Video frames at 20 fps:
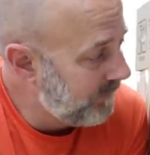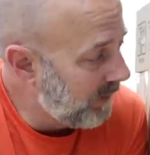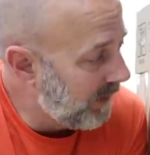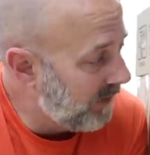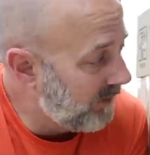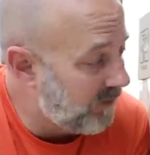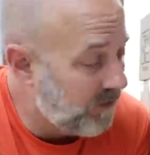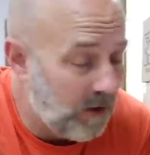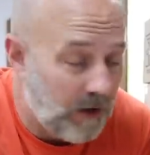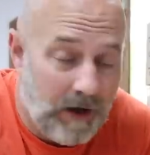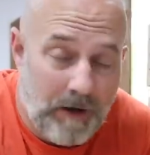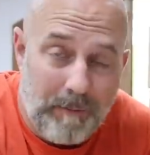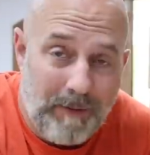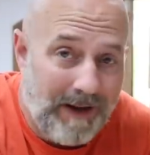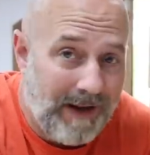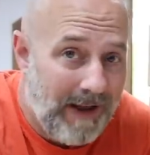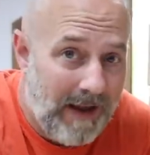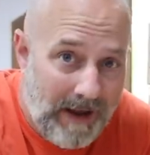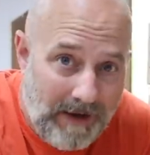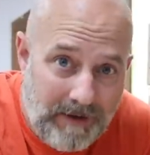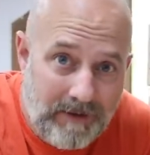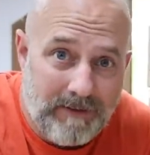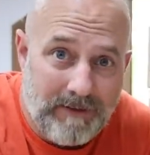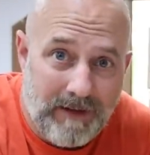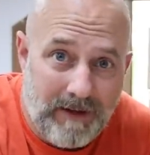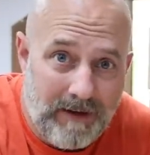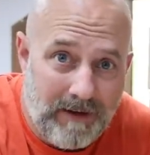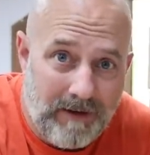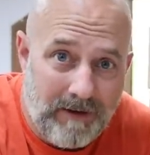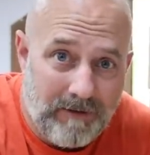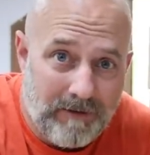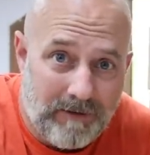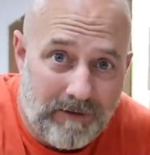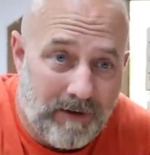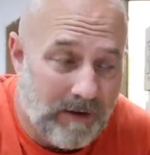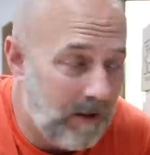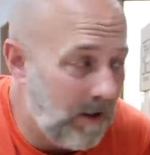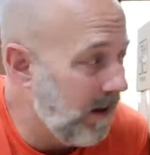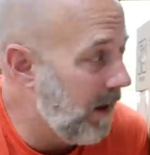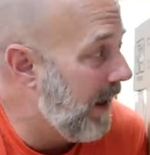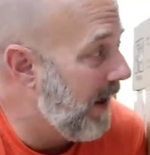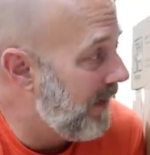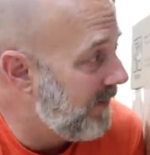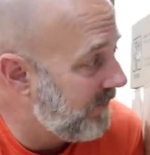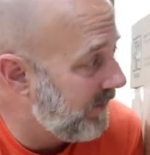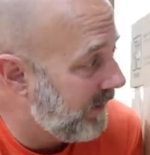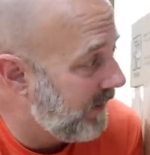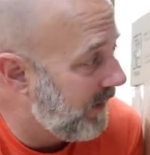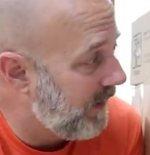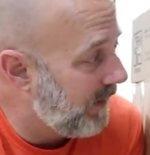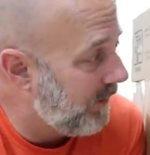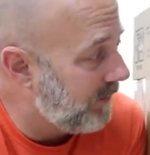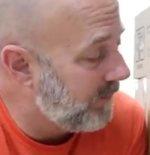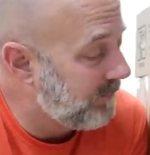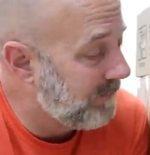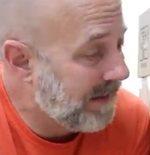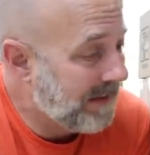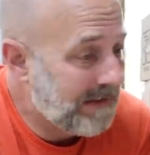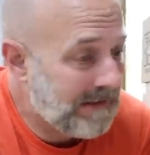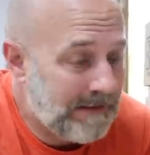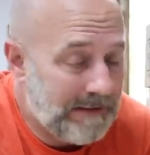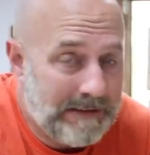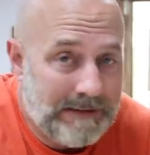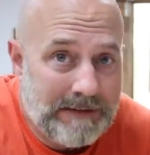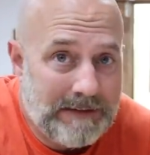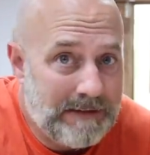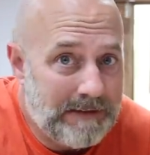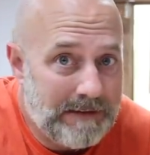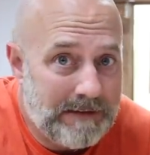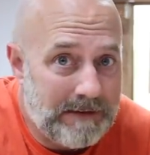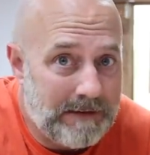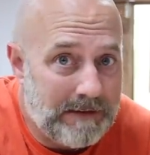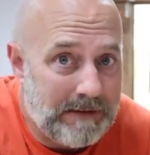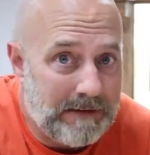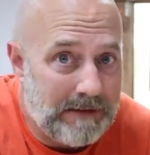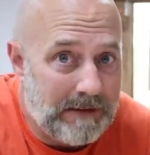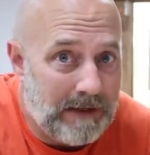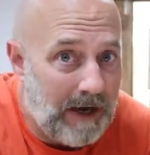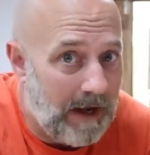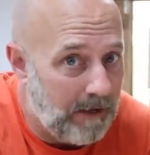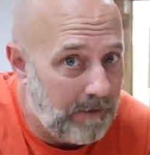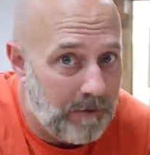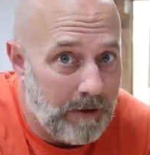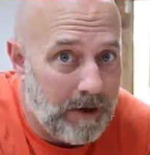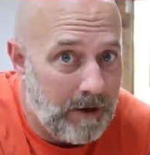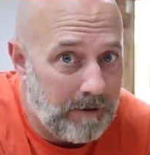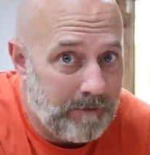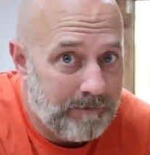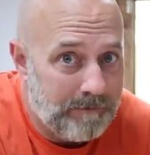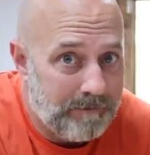Is there going to be anything still alive in here? I don't know.